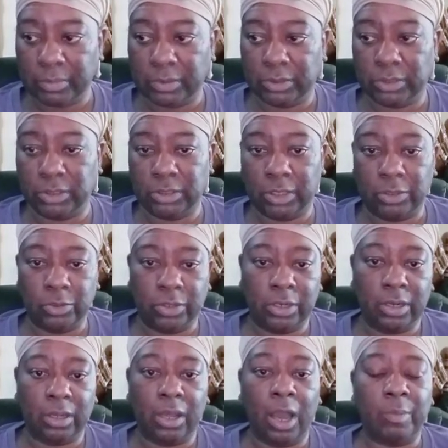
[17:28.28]
And she said, you
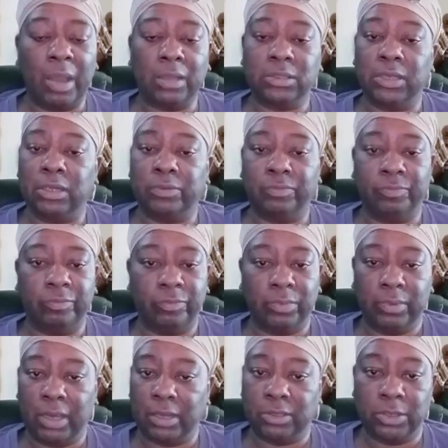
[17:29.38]
could have come. I
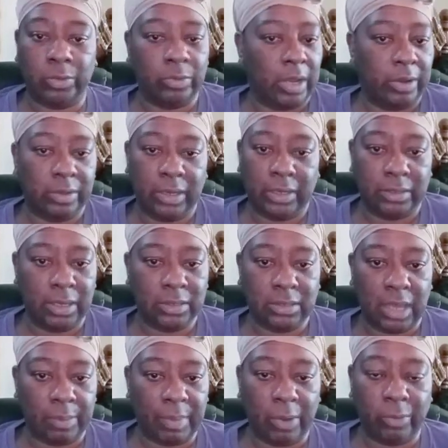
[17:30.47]
told her at that
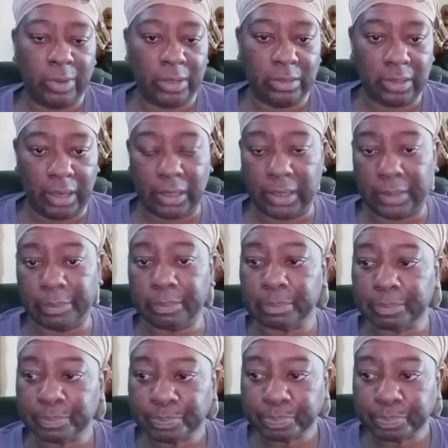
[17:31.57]
time I wasn't thinking.